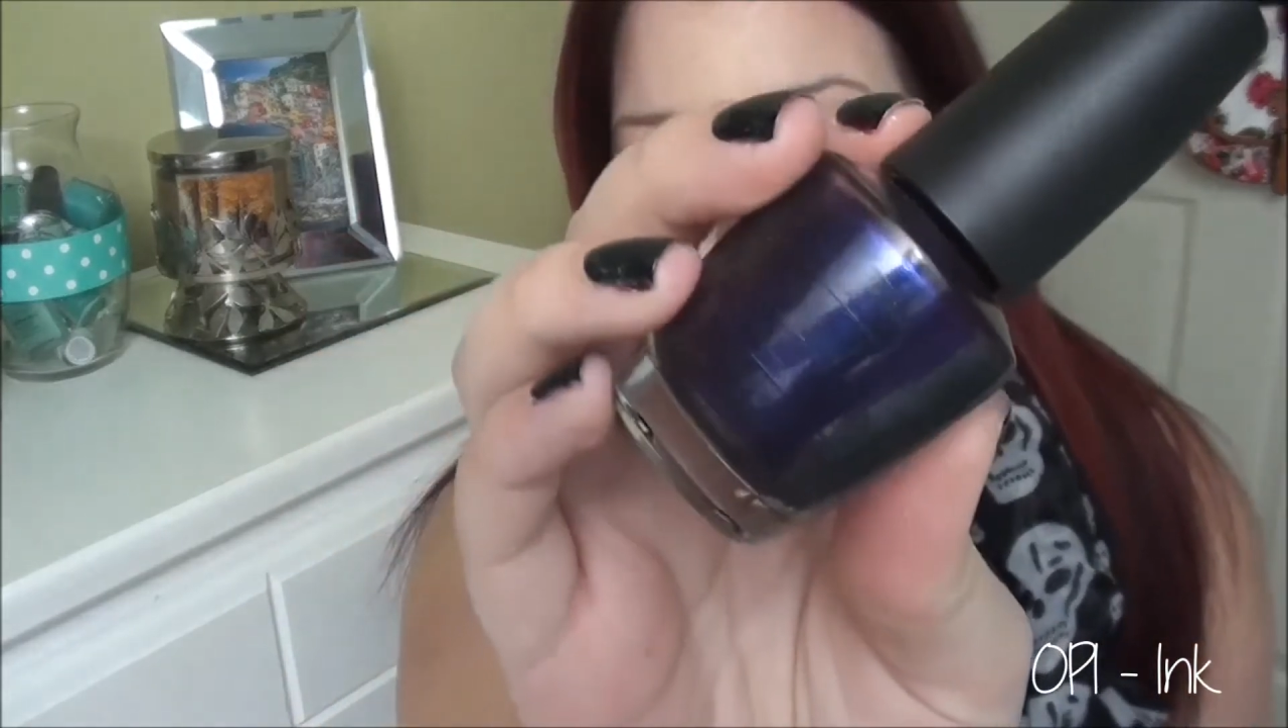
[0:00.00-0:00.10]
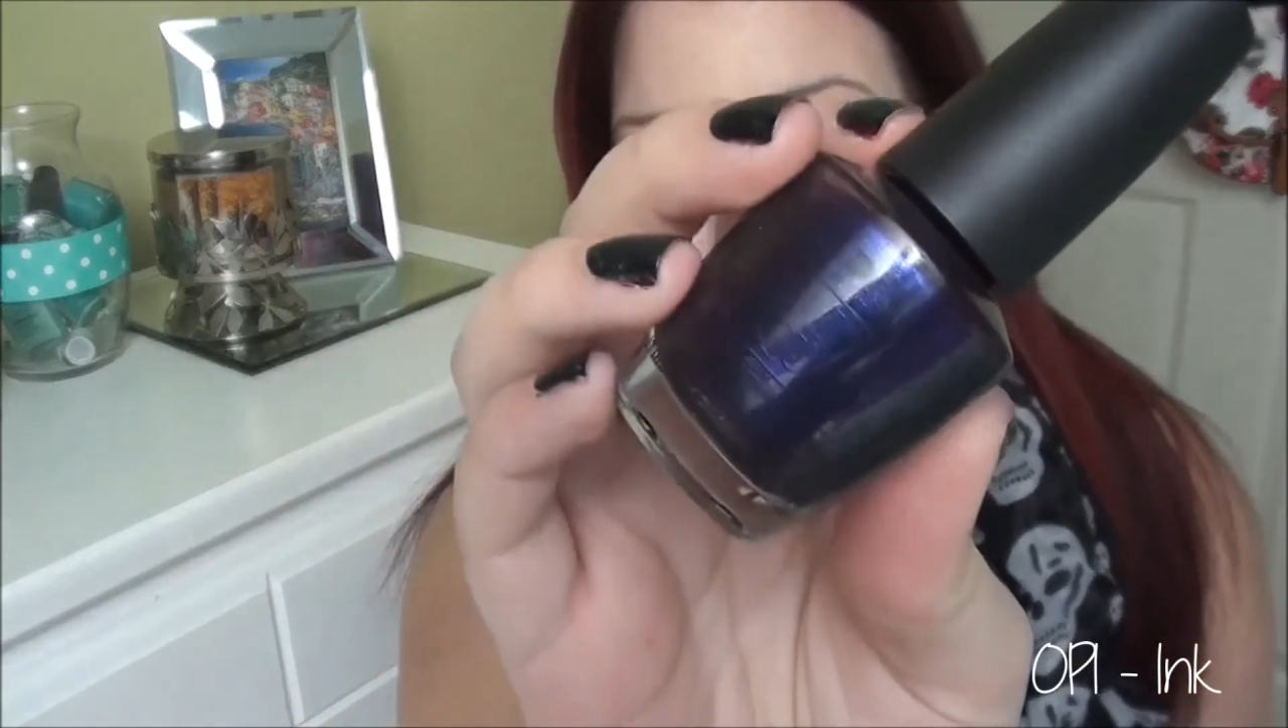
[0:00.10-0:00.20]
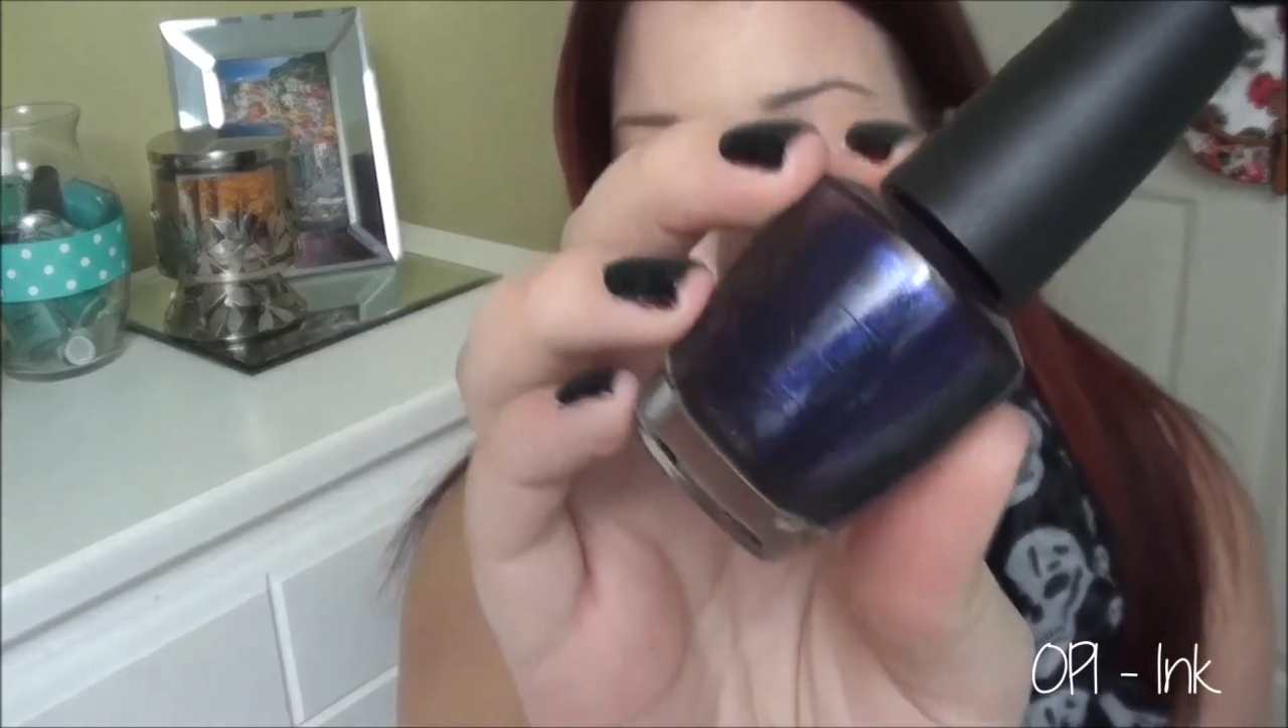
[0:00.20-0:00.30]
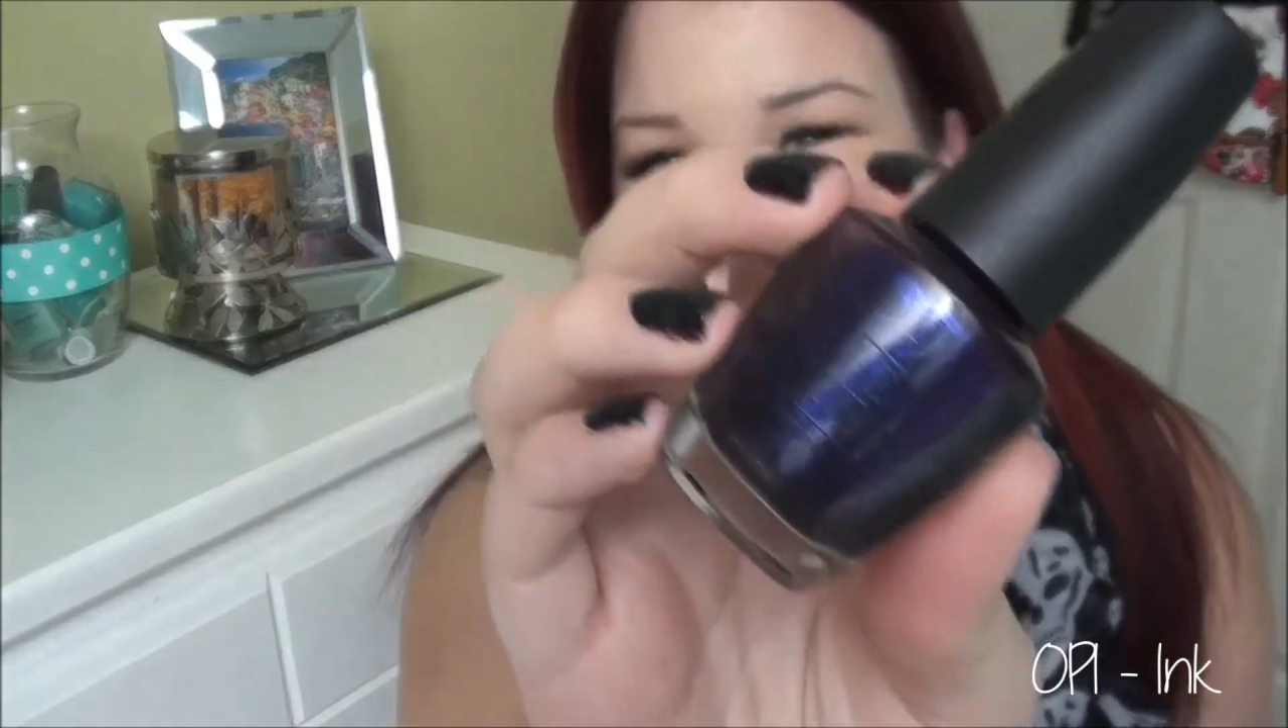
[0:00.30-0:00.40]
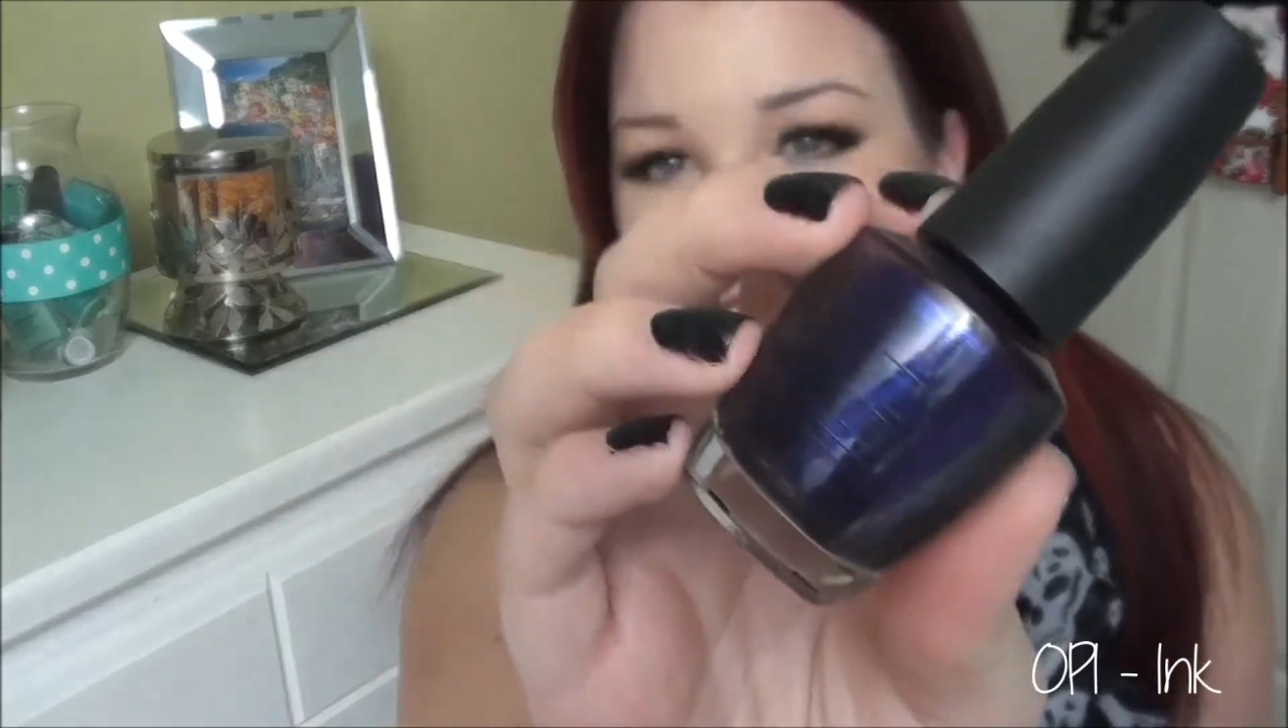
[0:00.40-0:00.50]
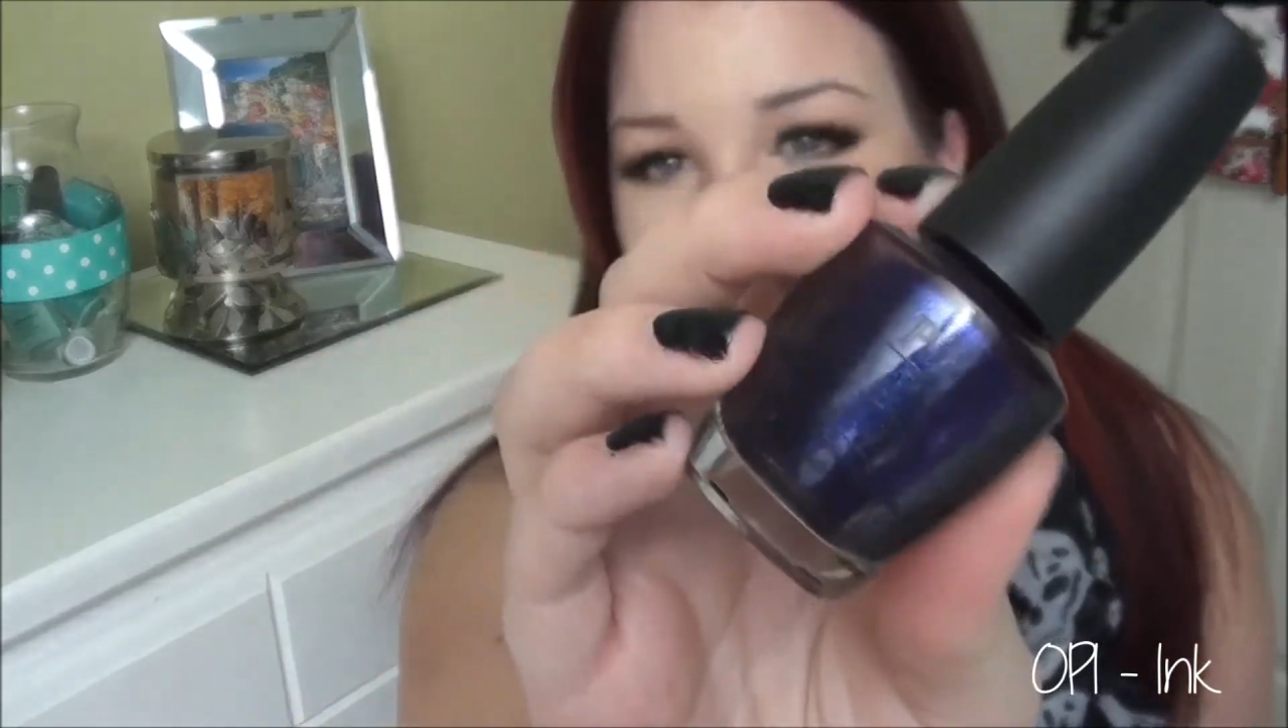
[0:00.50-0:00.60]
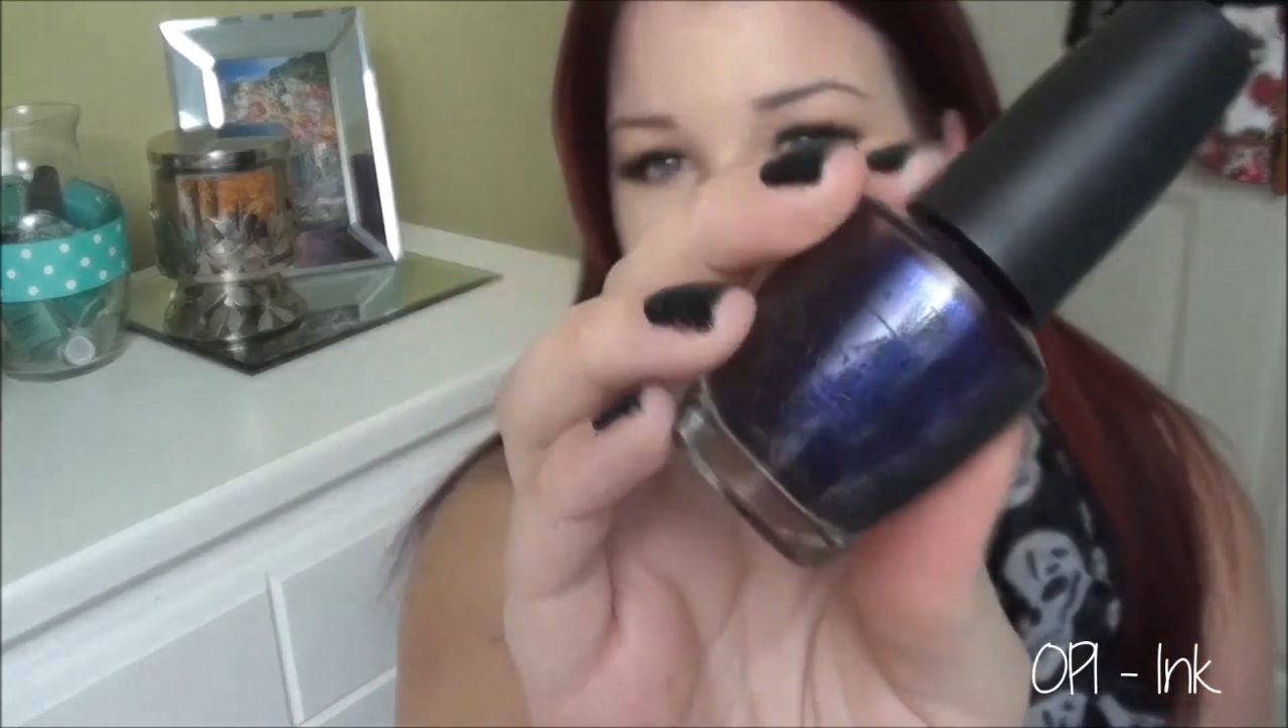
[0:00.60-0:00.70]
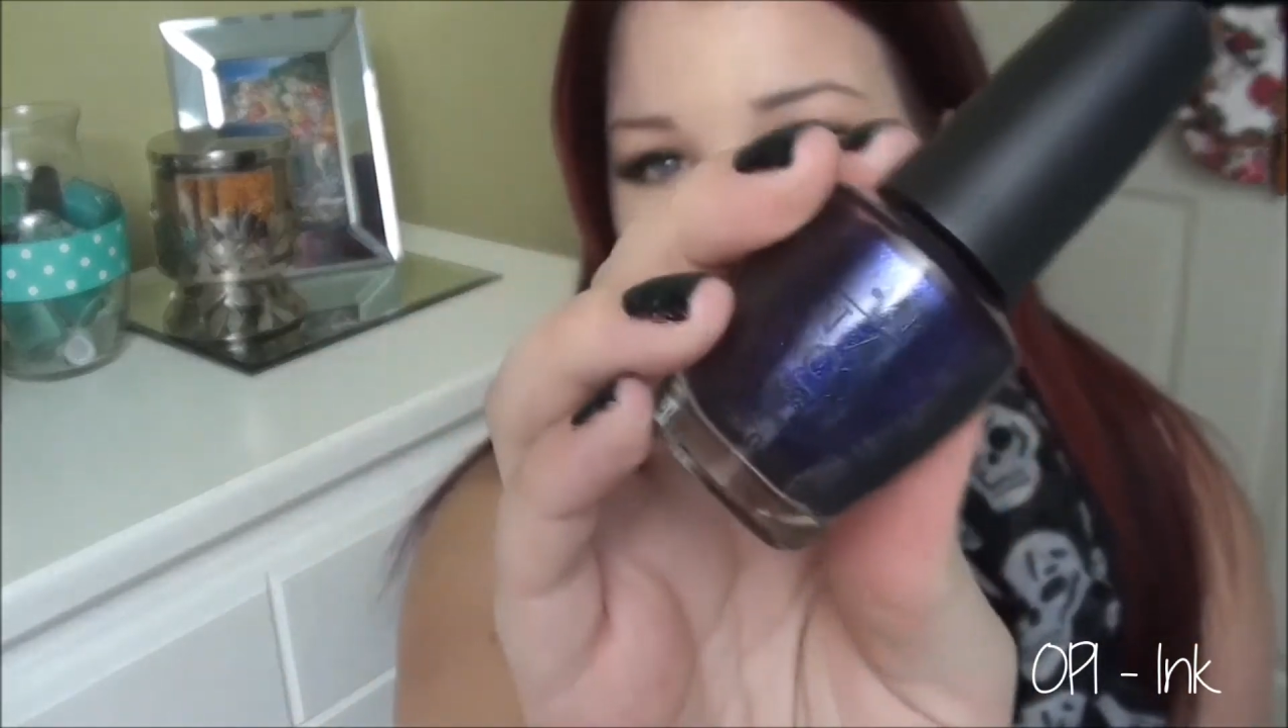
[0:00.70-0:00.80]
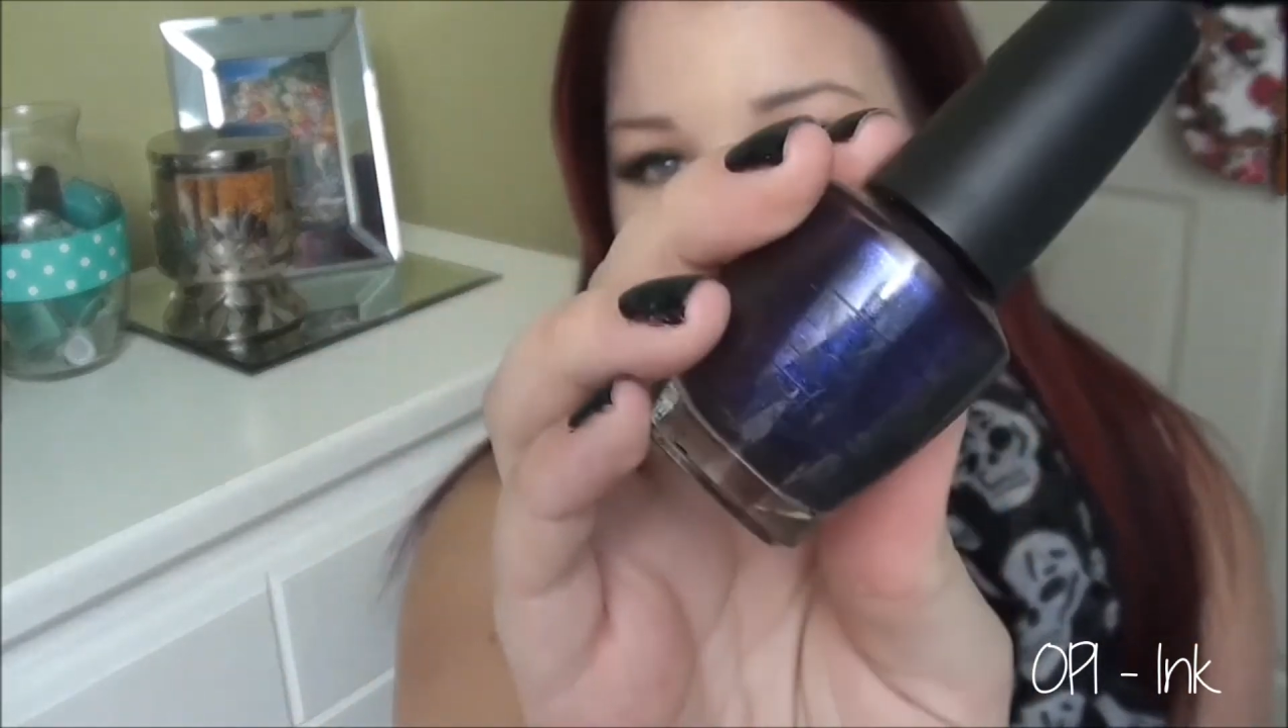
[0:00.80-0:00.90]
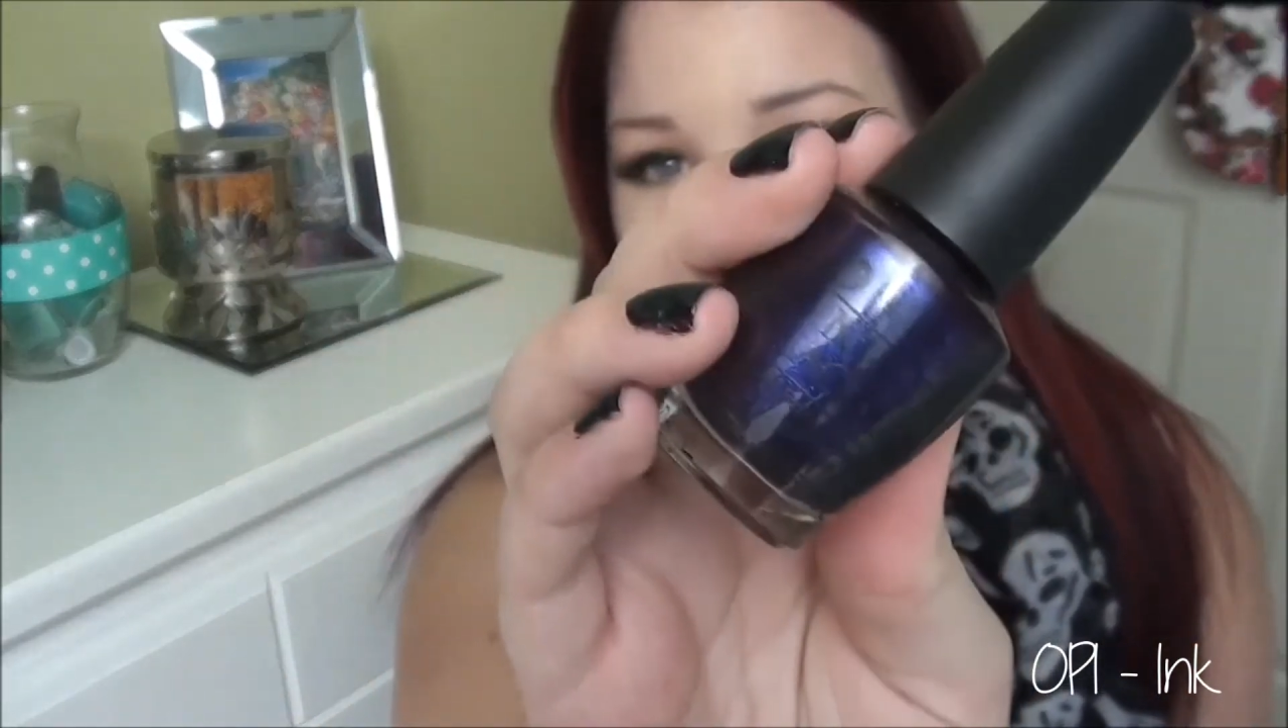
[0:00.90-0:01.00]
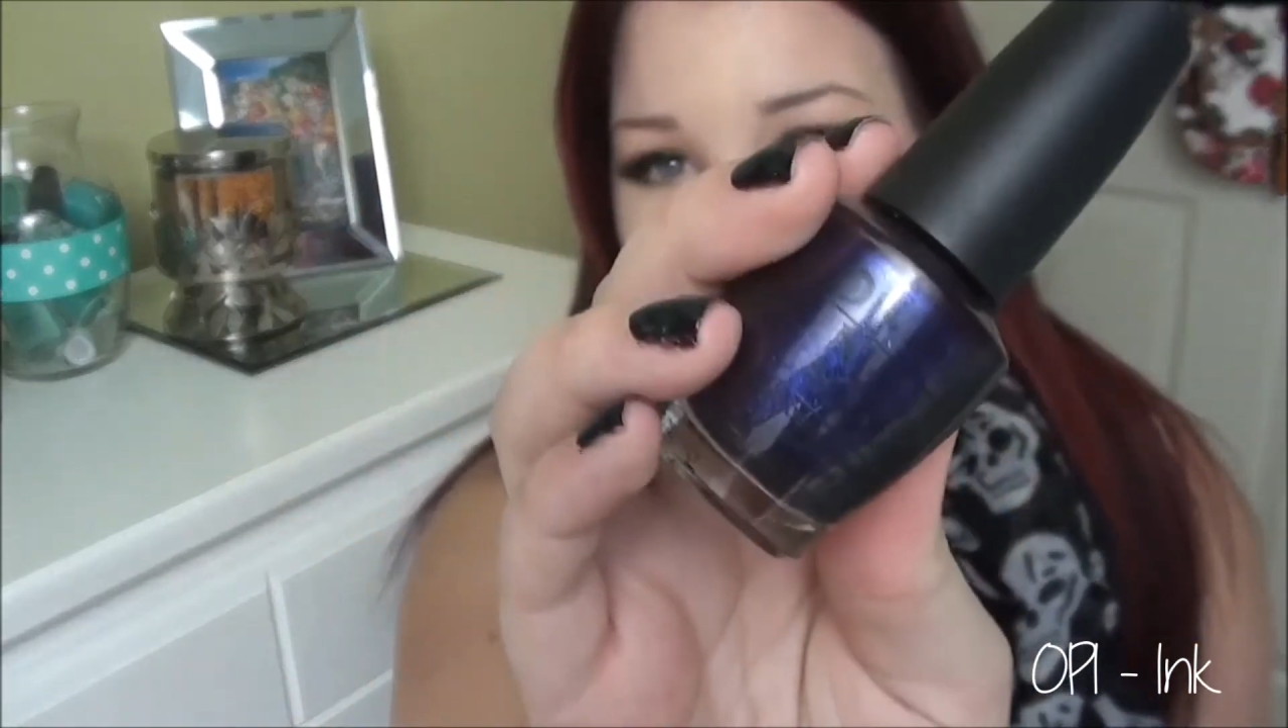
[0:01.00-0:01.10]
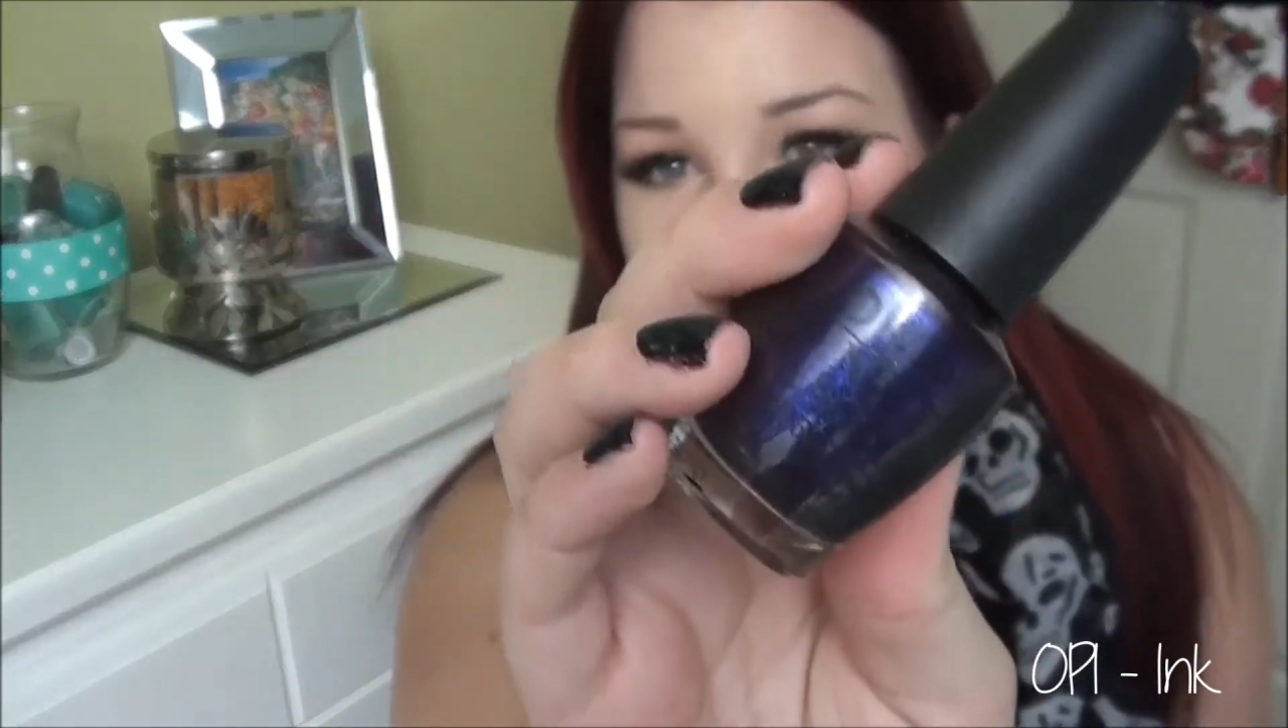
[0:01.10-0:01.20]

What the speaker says: Yeah, it's just looking